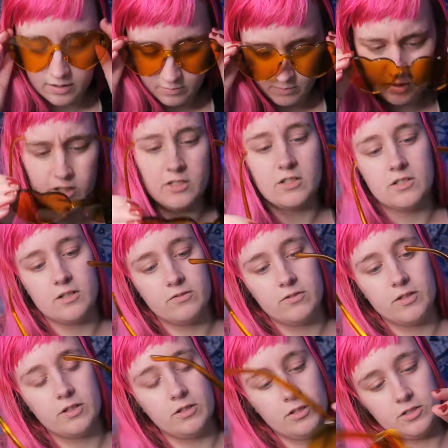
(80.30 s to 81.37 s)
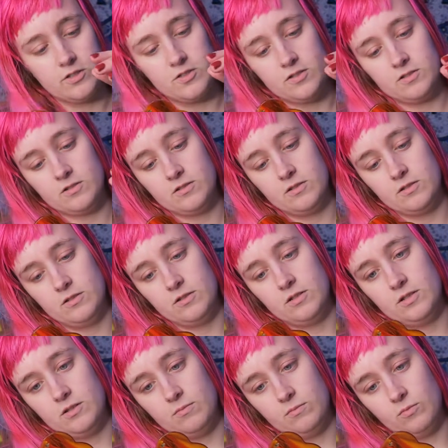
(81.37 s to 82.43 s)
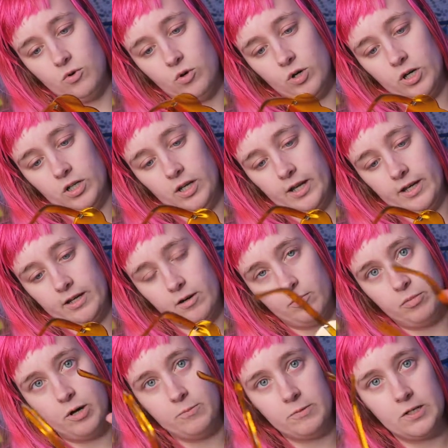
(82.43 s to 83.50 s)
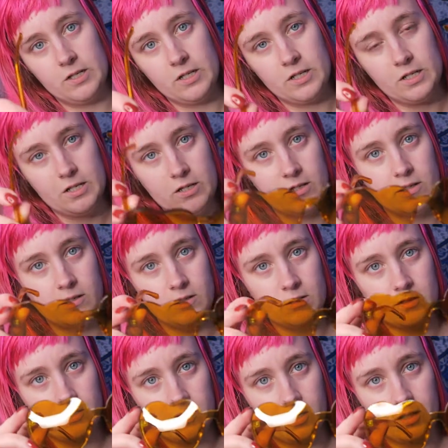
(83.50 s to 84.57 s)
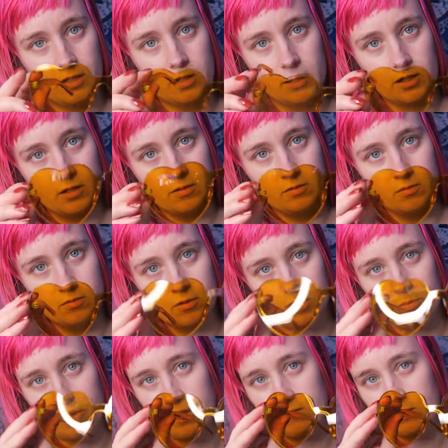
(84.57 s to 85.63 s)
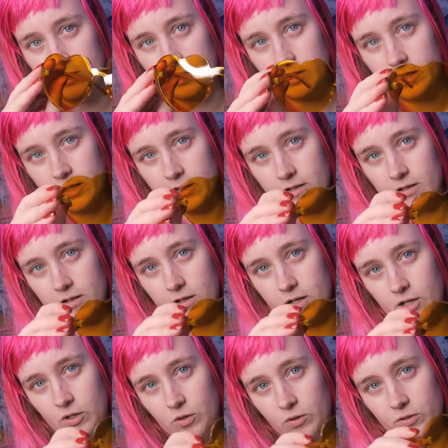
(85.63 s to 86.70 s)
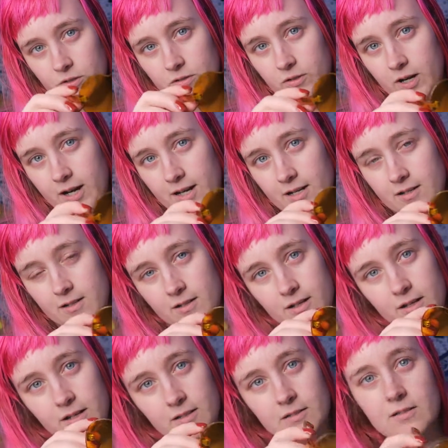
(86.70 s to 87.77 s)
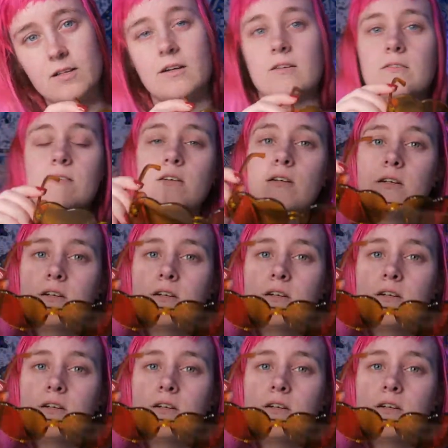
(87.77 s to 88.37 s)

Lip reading: I mean, it definitely looks more like a pumpkin-y color, or maybe like a goldenrod. I don't know.